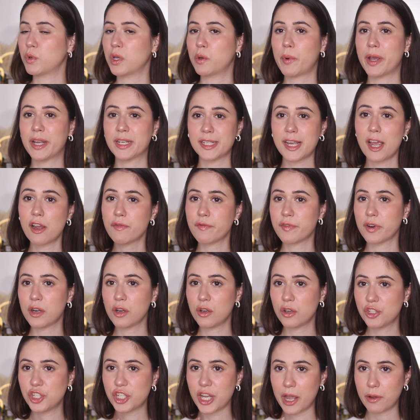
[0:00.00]
We went out for
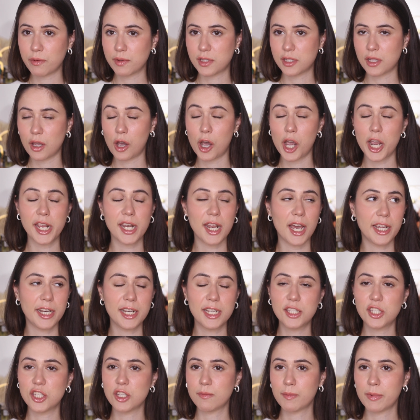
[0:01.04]
lunch outside. I
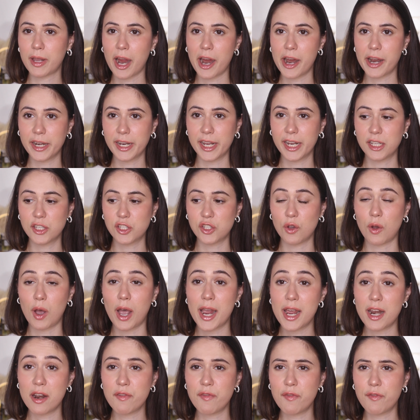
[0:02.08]
did some gardening, so
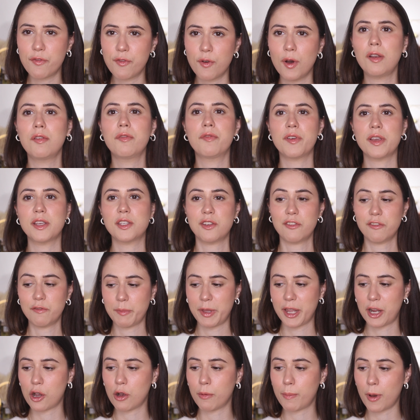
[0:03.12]
I had a full face of
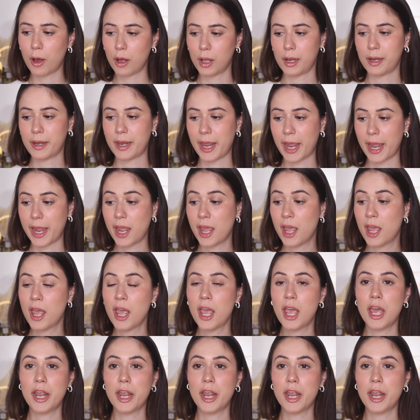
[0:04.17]
makeup all day.